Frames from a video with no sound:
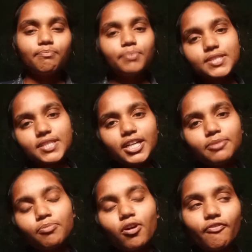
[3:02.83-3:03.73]

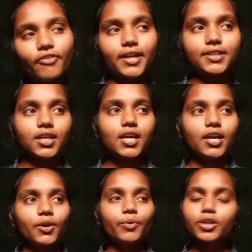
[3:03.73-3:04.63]
Present perfect,
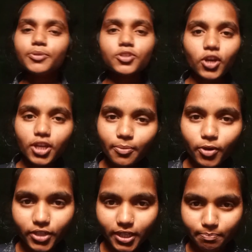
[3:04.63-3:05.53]
we're going to be talking
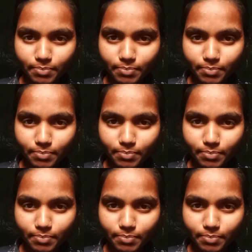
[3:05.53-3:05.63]
about it.